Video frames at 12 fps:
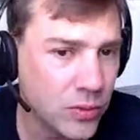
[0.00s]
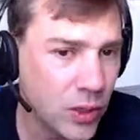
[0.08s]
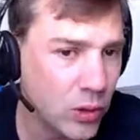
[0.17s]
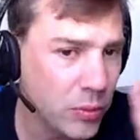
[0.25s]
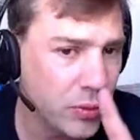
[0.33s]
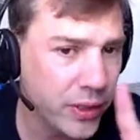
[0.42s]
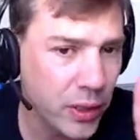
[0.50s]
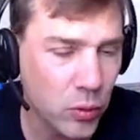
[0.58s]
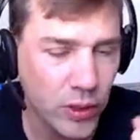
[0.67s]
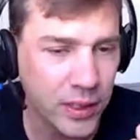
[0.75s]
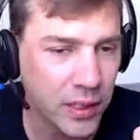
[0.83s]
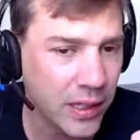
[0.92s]
only bring
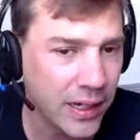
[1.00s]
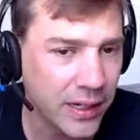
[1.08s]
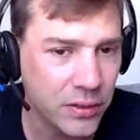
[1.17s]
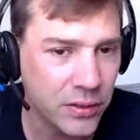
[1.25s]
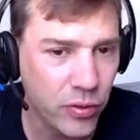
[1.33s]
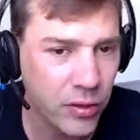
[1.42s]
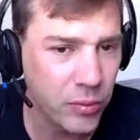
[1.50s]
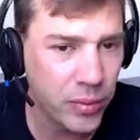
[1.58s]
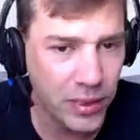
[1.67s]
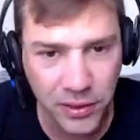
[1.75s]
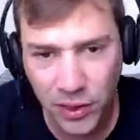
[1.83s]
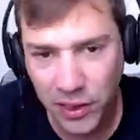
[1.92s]
one client with a
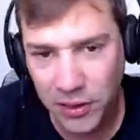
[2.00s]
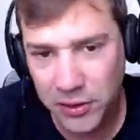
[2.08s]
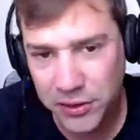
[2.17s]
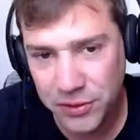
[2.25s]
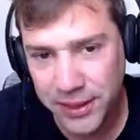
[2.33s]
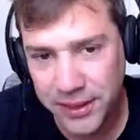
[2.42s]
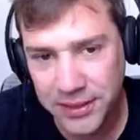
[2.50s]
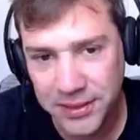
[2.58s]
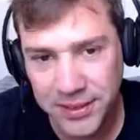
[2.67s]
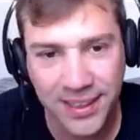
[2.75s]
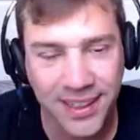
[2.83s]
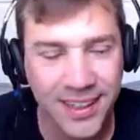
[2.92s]
billion dollars, right?
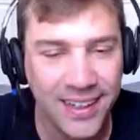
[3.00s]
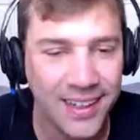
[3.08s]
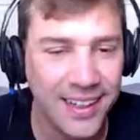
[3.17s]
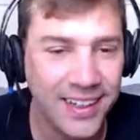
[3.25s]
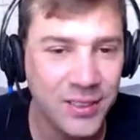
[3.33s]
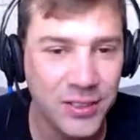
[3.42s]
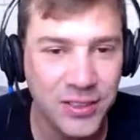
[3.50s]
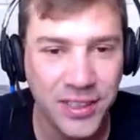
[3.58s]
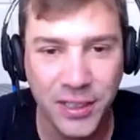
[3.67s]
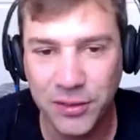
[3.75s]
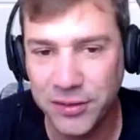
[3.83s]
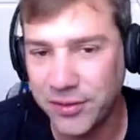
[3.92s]
Uh,
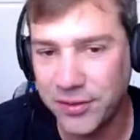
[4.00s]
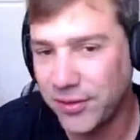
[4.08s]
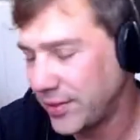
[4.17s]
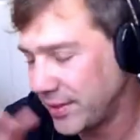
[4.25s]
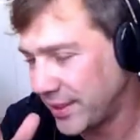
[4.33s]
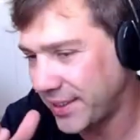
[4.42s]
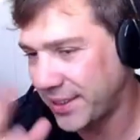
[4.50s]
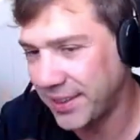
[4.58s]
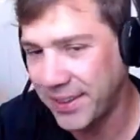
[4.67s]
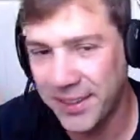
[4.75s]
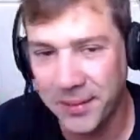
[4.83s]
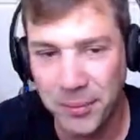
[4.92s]
instead of
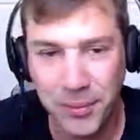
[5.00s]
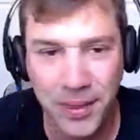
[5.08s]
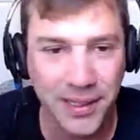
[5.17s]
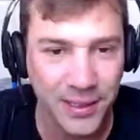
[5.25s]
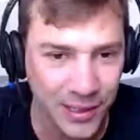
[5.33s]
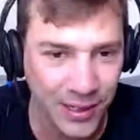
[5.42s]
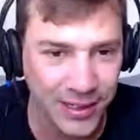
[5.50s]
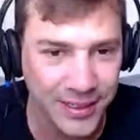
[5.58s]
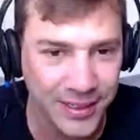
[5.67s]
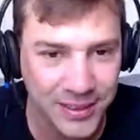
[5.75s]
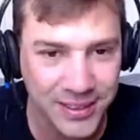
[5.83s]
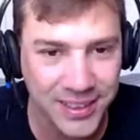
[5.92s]
uh, a million
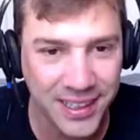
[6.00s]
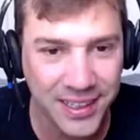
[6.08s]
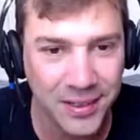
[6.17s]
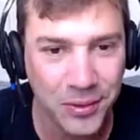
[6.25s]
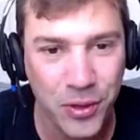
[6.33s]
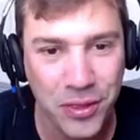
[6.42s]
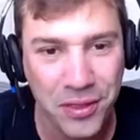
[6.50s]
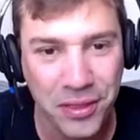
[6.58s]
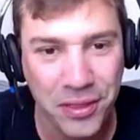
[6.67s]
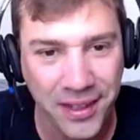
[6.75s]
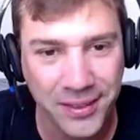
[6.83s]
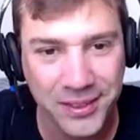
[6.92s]
clients uh, with a
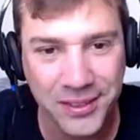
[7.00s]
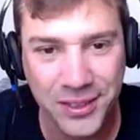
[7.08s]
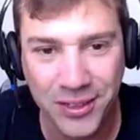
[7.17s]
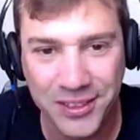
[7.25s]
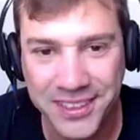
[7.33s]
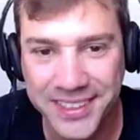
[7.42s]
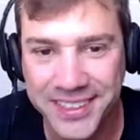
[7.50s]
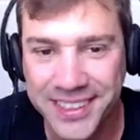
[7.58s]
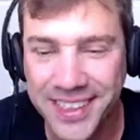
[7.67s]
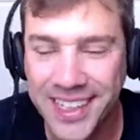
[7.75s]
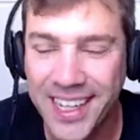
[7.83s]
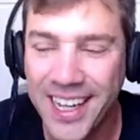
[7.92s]
thousand dollars each.
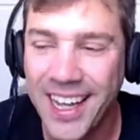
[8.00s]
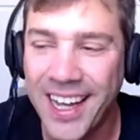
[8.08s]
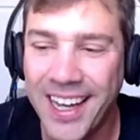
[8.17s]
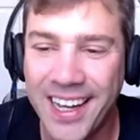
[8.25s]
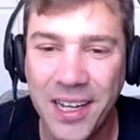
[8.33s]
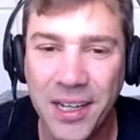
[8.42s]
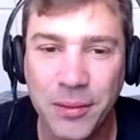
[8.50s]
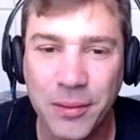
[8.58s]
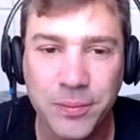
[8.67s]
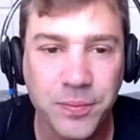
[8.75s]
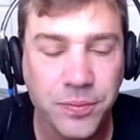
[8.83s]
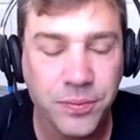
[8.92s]

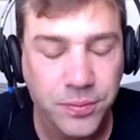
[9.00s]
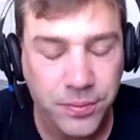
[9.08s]
Um,